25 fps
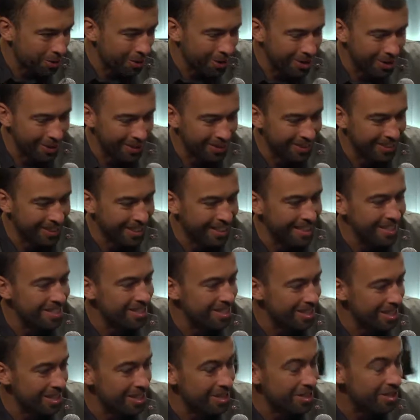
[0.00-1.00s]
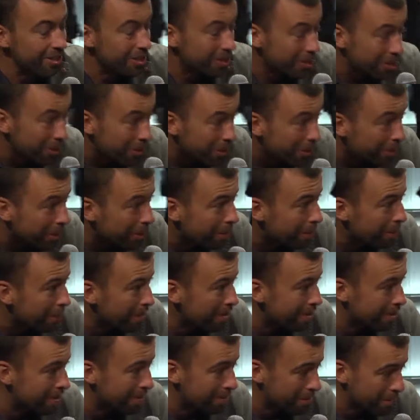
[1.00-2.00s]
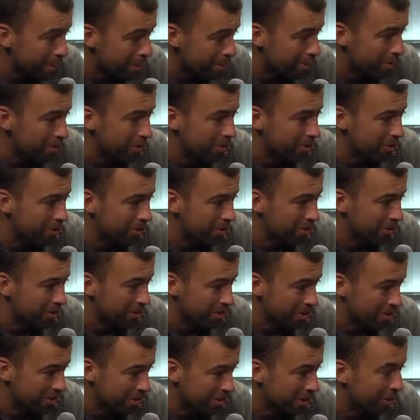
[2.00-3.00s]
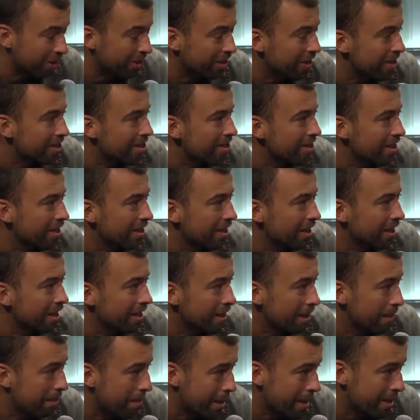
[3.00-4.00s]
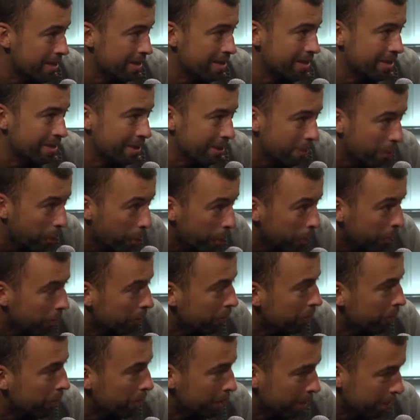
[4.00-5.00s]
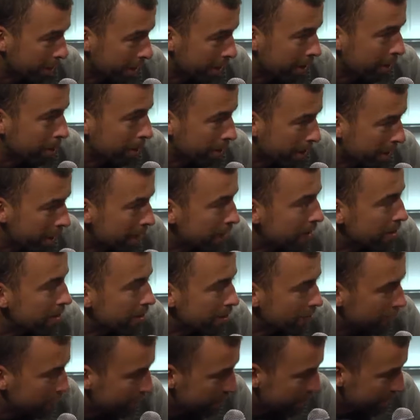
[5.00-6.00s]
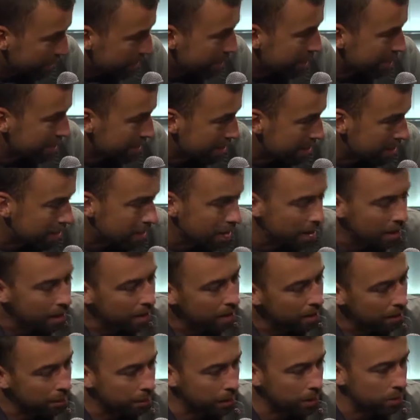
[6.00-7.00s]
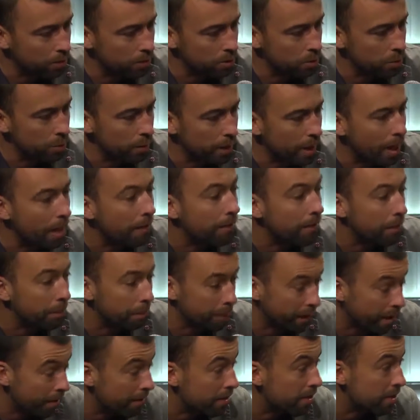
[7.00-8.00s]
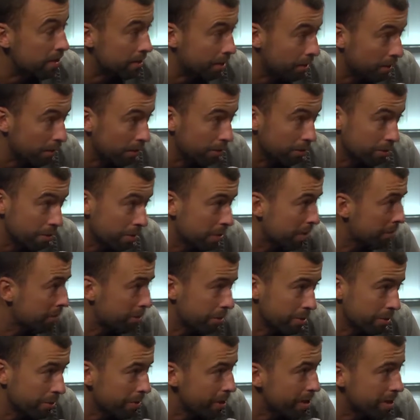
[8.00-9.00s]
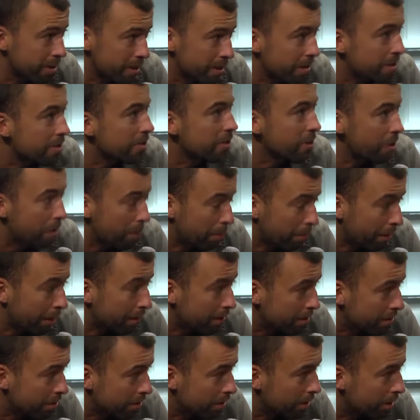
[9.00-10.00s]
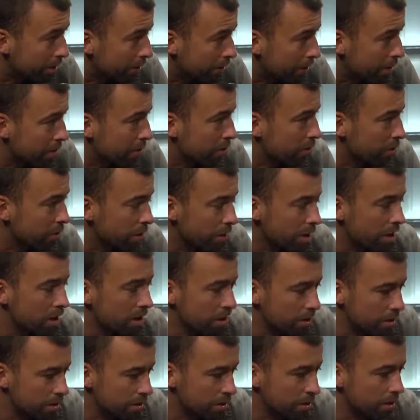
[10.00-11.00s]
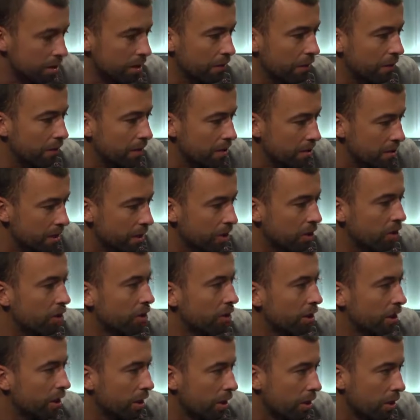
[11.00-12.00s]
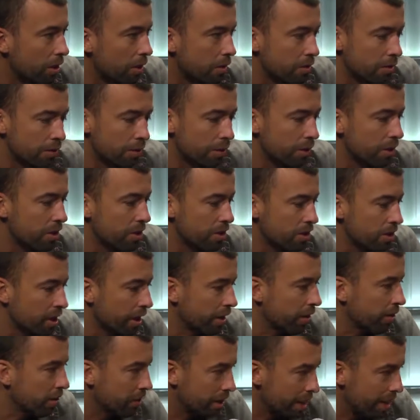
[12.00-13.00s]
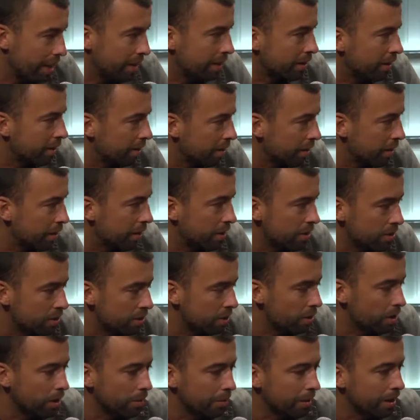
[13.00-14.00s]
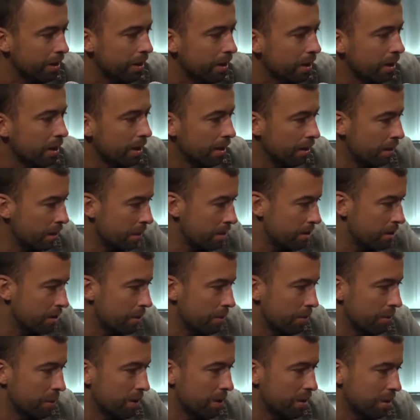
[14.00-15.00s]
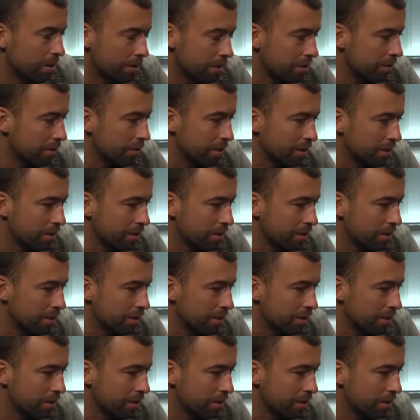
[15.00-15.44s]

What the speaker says: all, the legislation in Europe is the strictest and the best in the world for protecting privacy of citizens, because we have a privacy law. For example, in the US there is no privacy law. There is different sectorial laws for each sector, health and so on, but there is no one single, you know,